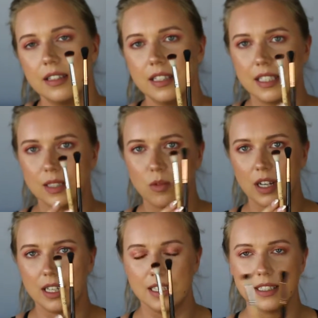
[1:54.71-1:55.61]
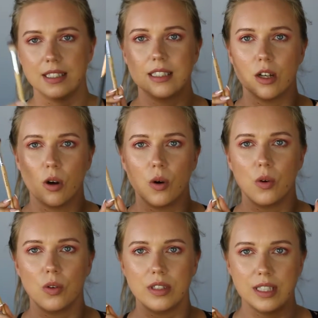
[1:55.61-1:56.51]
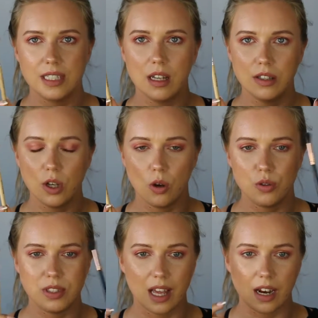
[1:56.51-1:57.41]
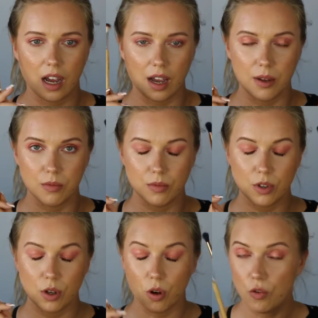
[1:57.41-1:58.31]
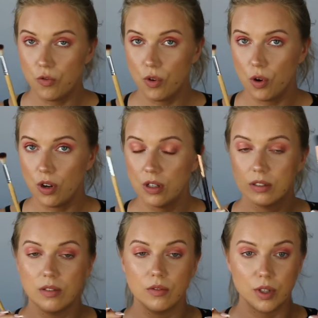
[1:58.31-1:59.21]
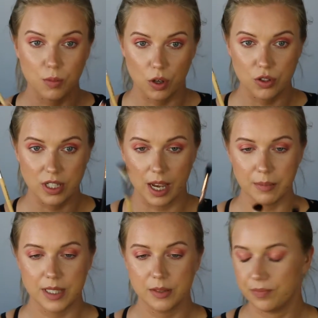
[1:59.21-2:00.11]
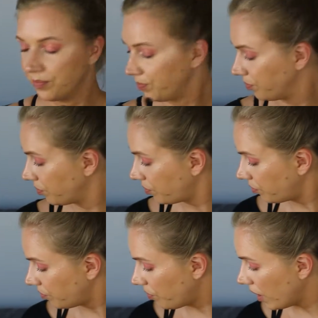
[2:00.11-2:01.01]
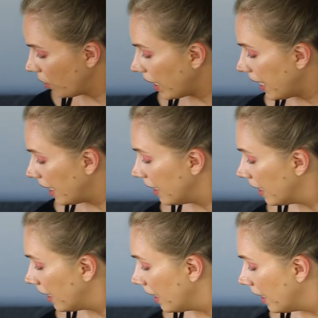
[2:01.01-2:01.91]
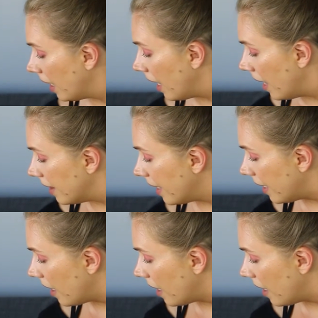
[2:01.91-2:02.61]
this one is. So these are those that I go for the most times. Okay, then